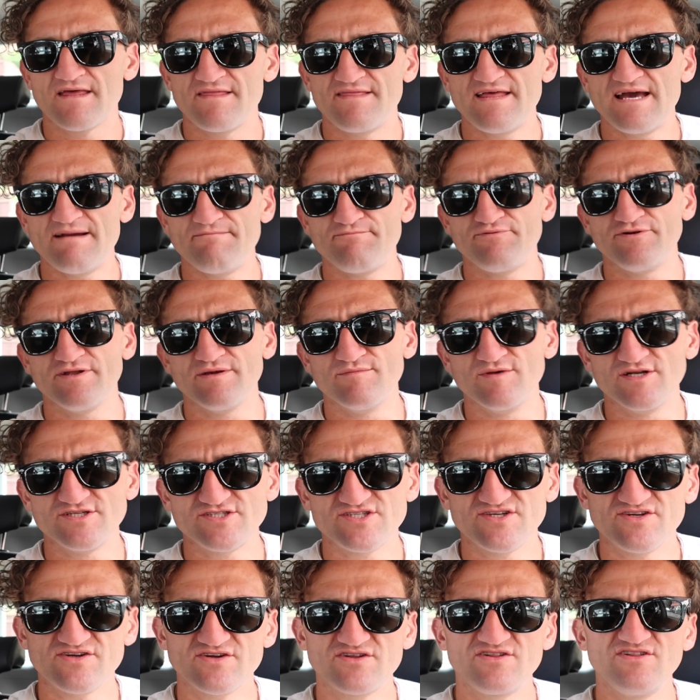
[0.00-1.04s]
That pretty
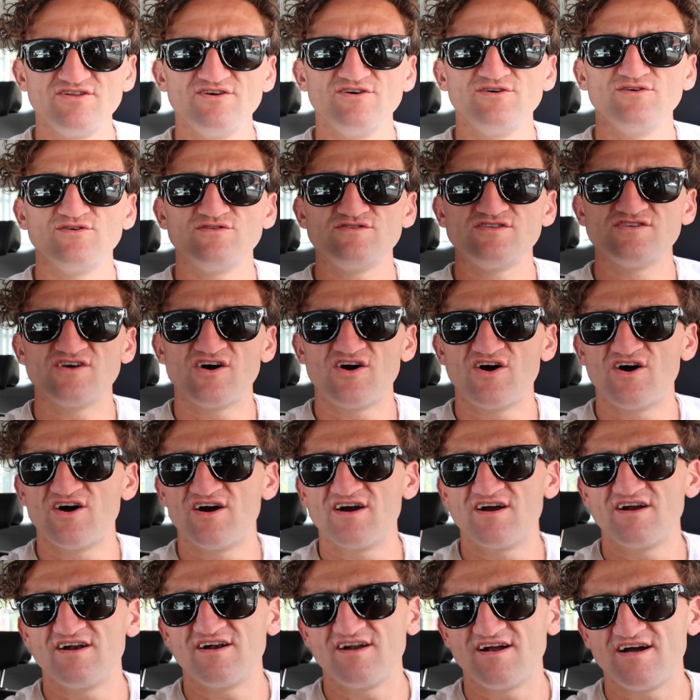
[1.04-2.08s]
much concludes
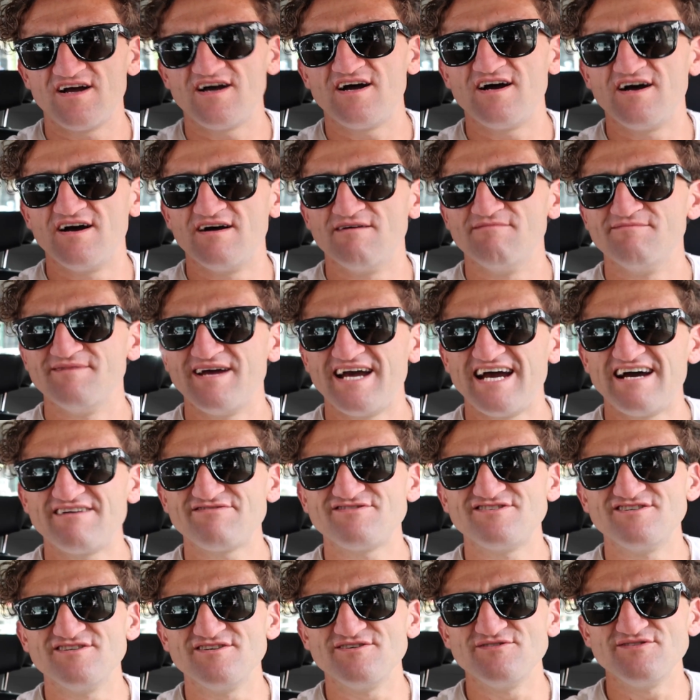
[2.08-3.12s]
our
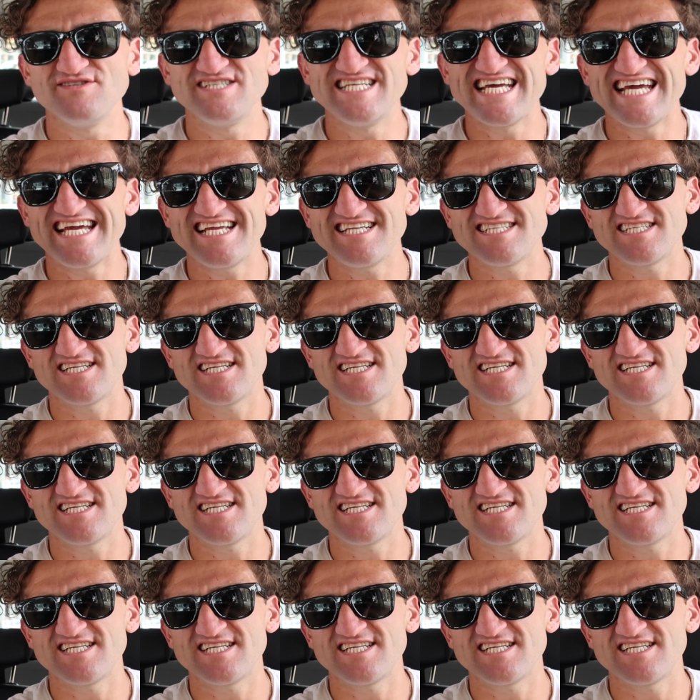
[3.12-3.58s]
afternoon date.